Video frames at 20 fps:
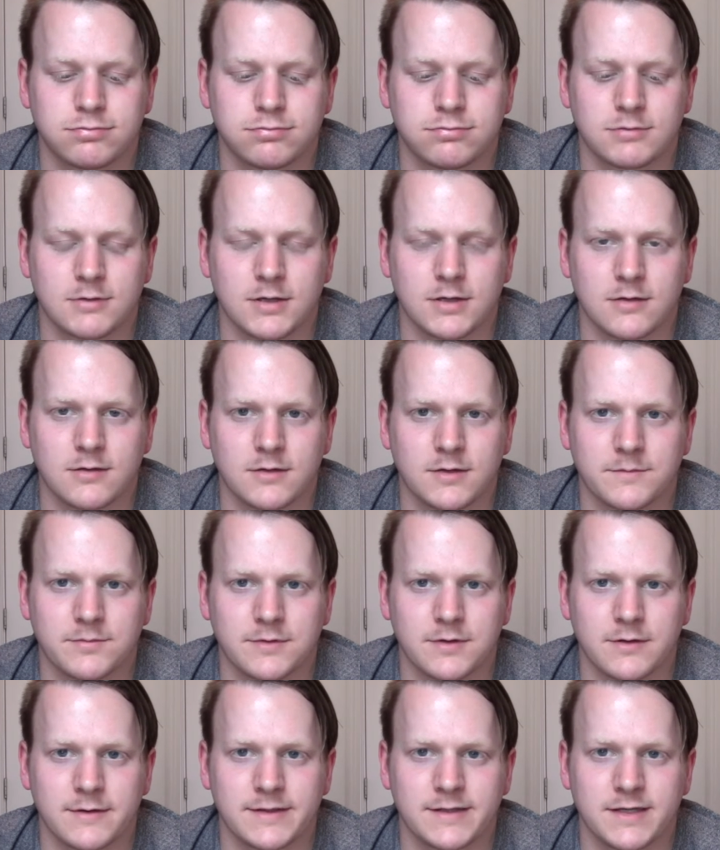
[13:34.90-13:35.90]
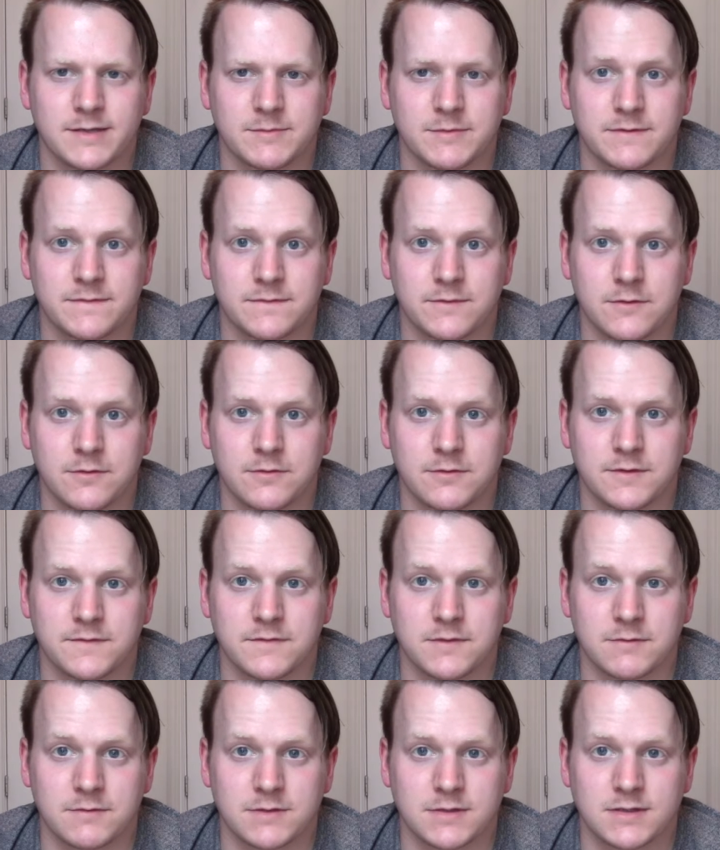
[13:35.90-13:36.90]
Well, I'd probably take my phone if
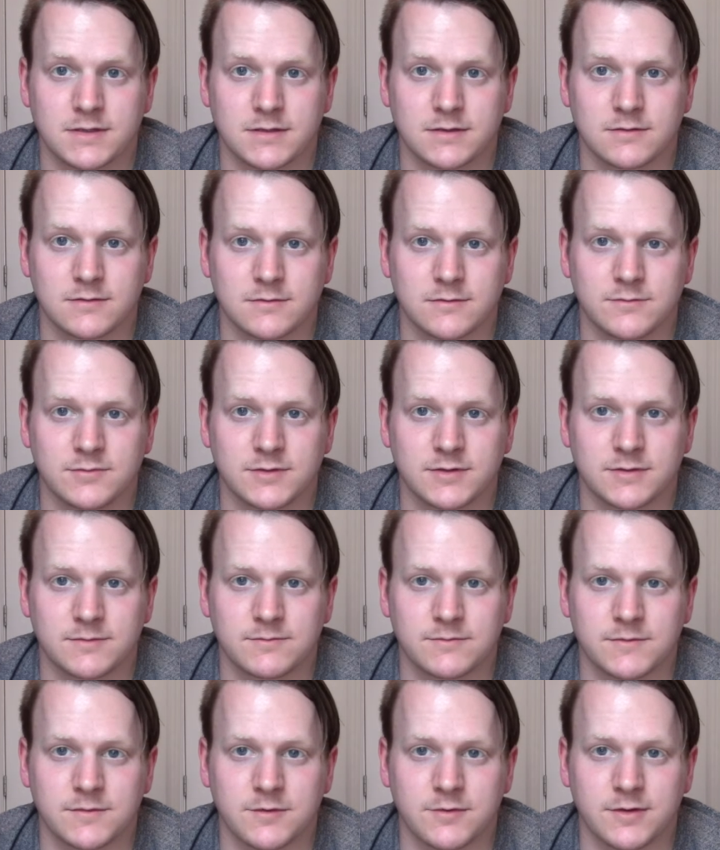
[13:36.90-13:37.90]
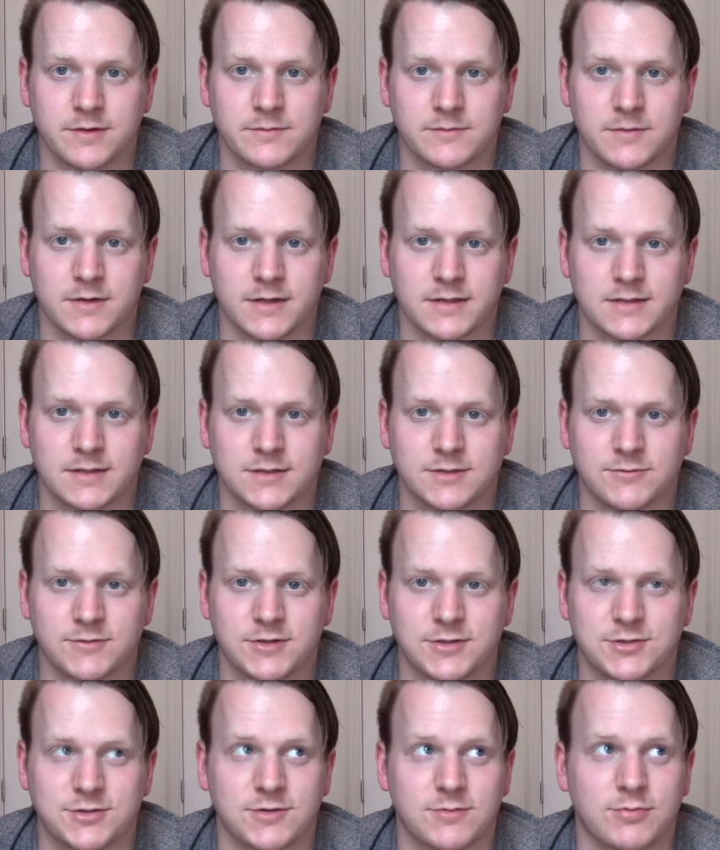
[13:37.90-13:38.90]
there was signal, but knowing my
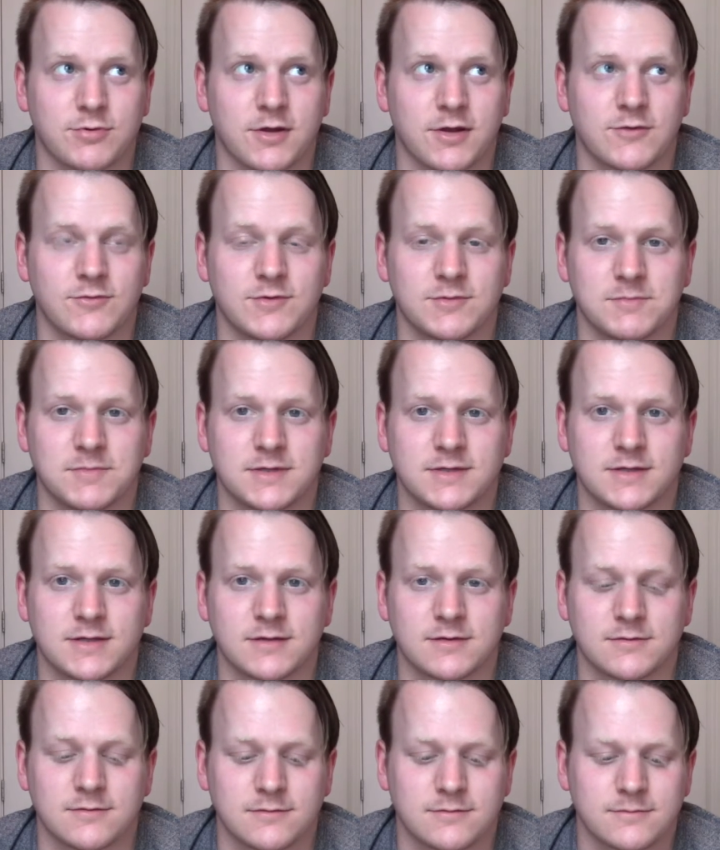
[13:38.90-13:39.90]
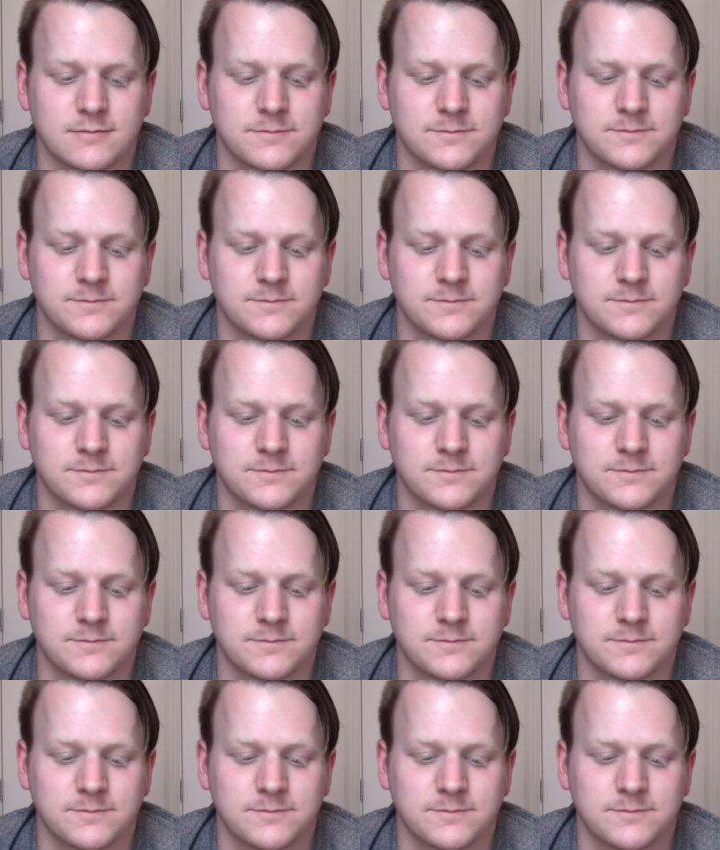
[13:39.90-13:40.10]
situation, there probably wouldn't be signal.